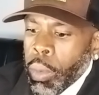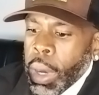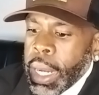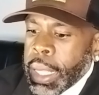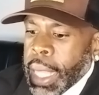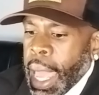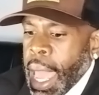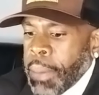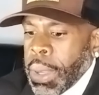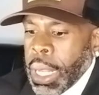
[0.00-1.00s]
wouldn't the
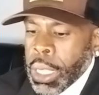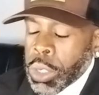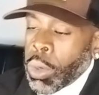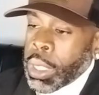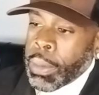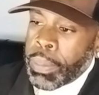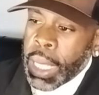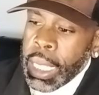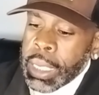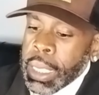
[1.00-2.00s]
happiness or the
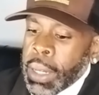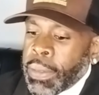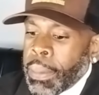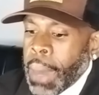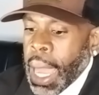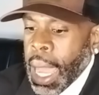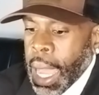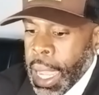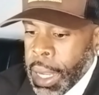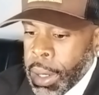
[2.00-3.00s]
peace of
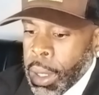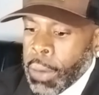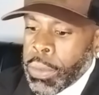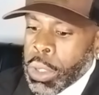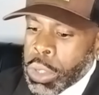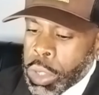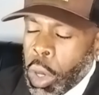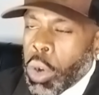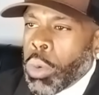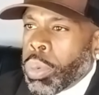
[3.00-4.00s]
mind of the
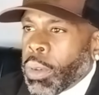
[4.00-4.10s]
sole